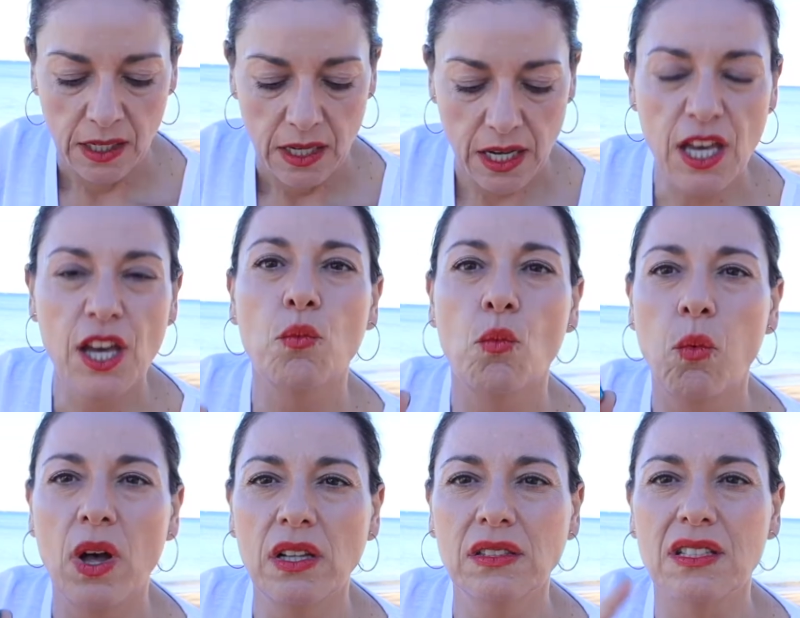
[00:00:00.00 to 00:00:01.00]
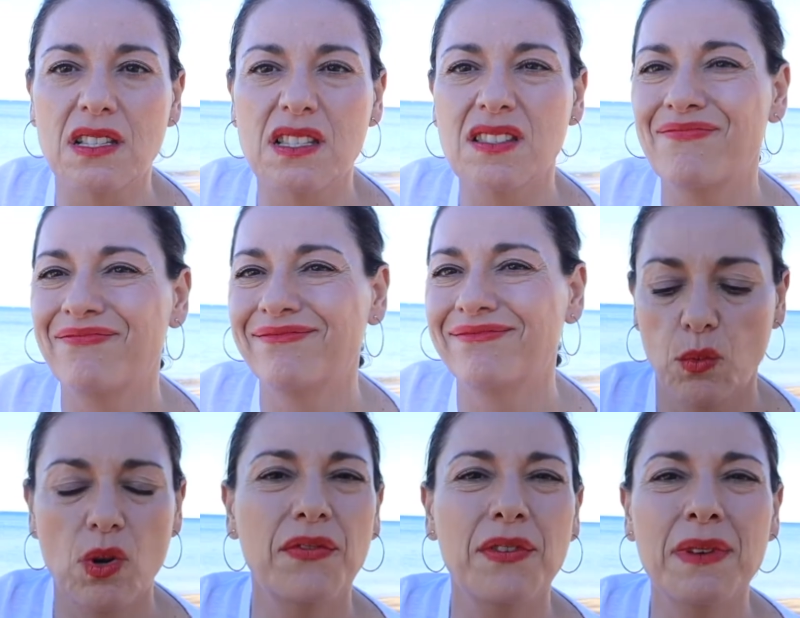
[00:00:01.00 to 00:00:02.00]
Okay, wellness.
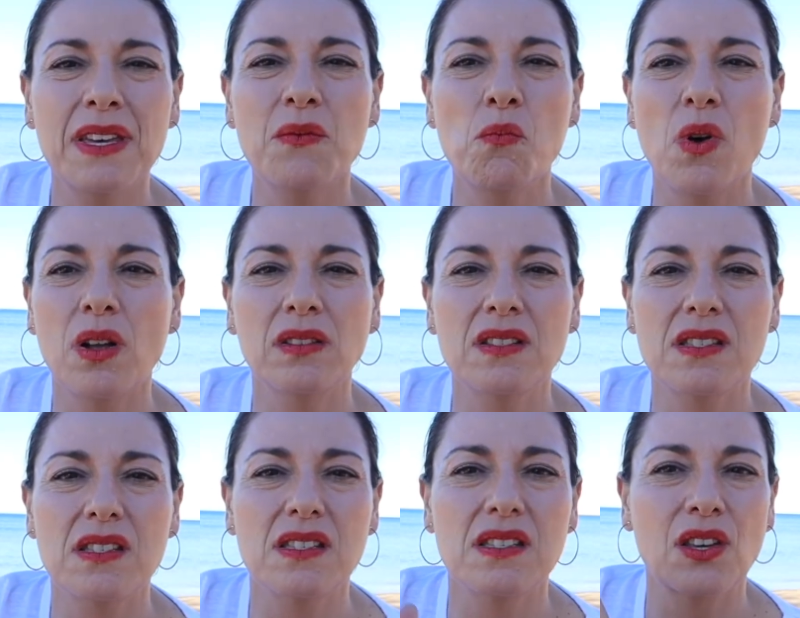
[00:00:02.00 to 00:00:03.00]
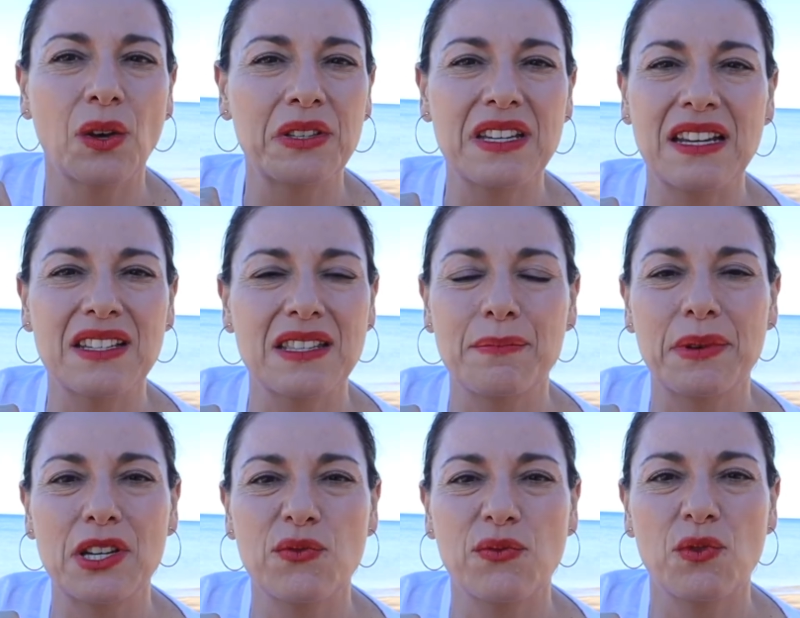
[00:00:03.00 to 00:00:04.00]
Well, for me, wellness is going down to the
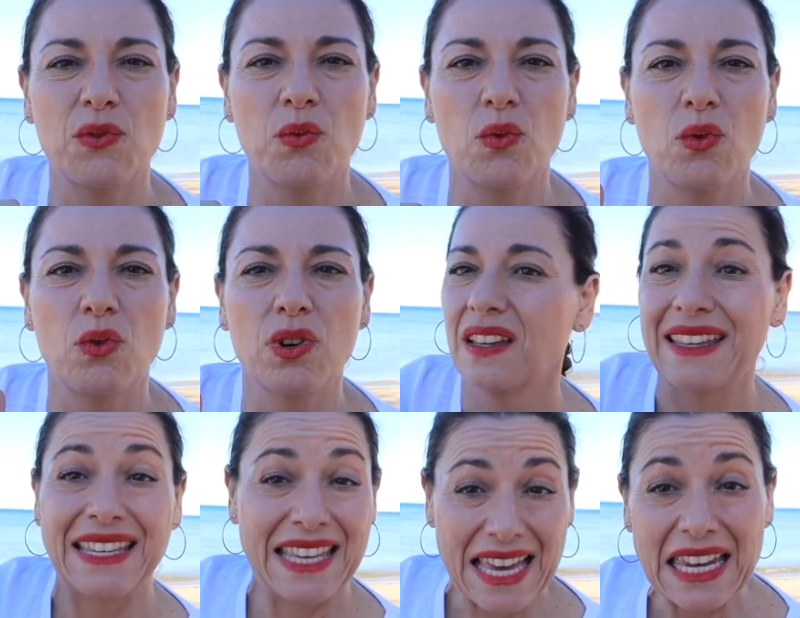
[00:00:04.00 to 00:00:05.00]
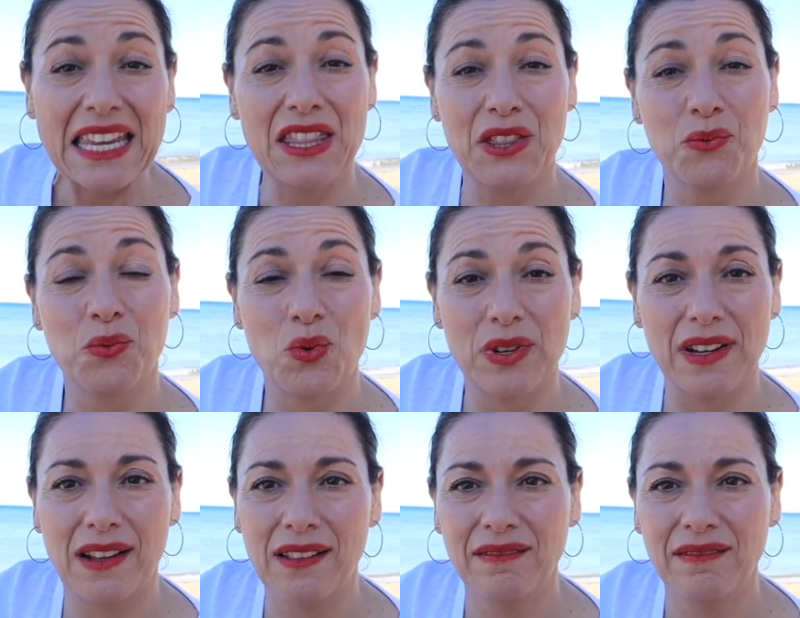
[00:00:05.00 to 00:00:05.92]
beach for a walk, getting in the water,